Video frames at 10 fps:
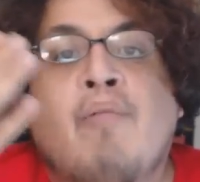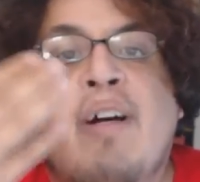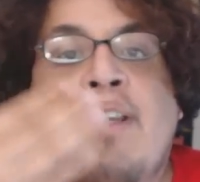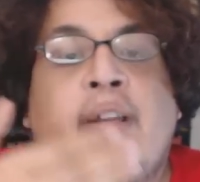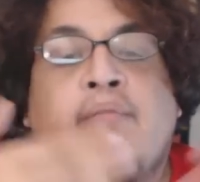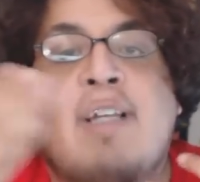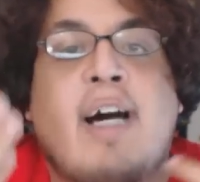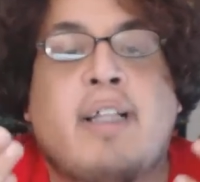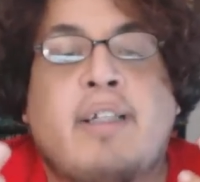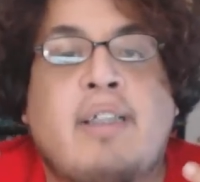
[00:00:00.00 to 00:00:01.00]
when in
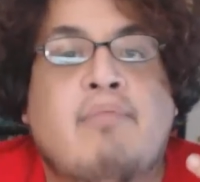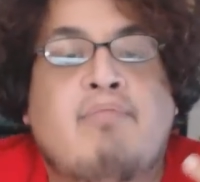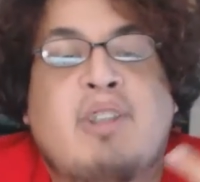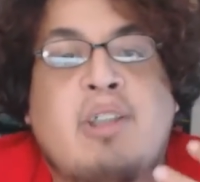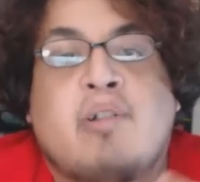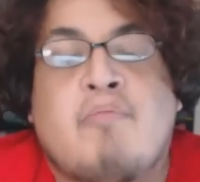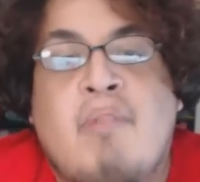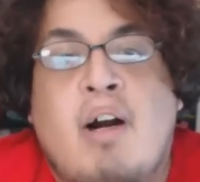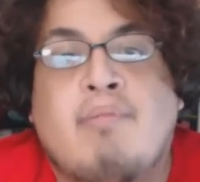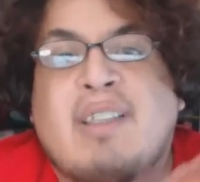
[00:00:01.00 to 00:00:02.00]
reality, she's her
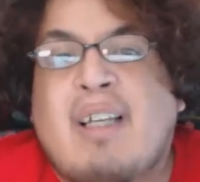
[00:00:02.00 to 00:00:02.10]
mom?